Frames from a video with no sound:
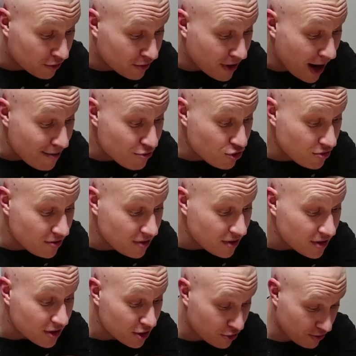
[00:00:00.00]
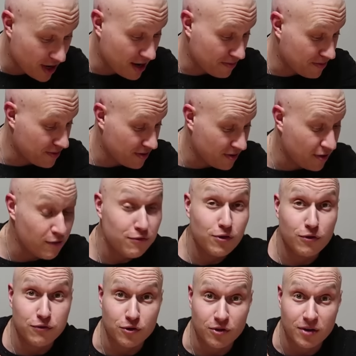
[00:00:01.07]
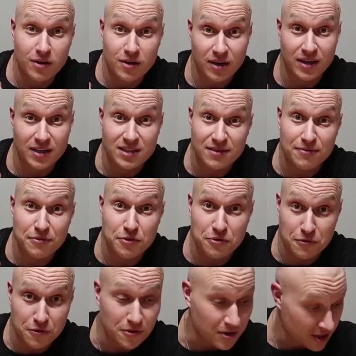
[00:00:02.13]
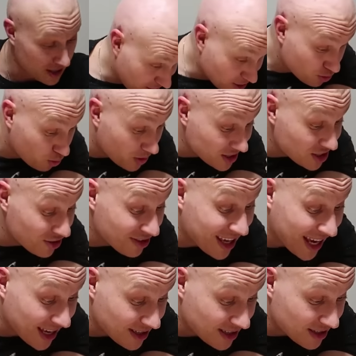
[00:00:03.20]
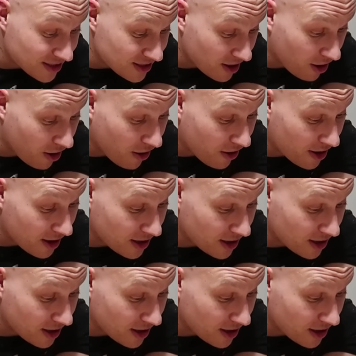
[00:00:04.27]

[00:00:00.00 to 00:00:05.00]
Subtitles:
Ramune Grape. Fufu. We're gonna eat some Fufu. These whistle candies are